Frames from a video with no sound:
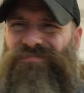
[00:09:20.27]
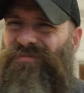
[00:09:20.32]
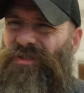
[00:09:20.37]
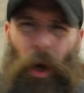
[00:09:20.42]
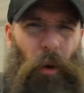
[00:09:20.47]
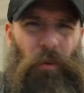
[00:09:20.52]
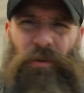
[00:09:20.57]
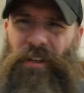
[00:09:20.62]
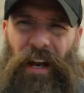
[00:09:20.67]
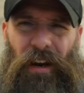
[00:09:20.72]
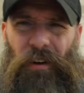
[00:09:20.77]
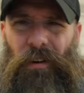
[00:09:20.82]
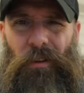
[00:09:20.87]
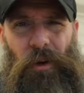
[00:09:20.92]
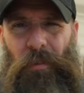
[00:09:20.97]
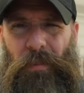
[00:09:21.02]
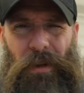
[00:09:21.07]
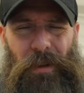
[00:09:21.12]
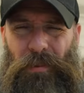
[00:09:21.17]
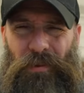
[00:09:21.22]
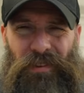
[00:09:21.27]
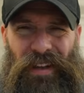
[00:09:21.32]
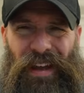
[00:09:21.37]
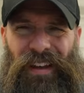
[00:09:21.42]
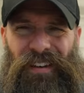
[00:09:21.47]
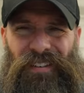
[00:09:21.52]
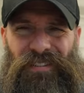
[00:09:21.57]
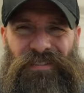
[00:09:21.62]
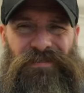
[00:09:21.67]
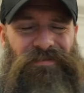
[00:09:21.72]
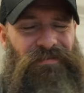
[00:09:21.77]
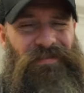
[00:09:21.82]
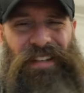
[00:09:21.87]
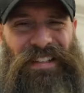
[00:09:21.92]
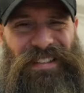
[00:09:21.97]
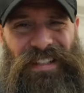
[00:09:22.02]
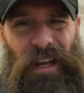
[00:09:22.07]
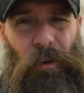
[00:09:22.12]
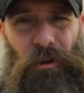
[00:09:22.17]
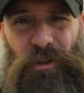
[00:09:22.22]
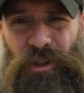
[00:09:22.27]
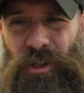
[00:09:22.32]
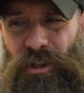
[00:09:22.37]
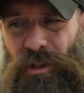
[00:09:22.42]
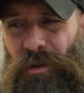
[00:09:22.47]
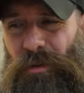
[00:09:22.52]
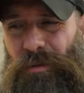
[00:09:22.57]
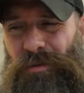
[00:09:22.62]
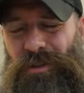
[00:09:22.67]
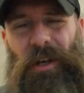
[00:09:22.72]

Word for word: don't tear other people down. That's not what you do.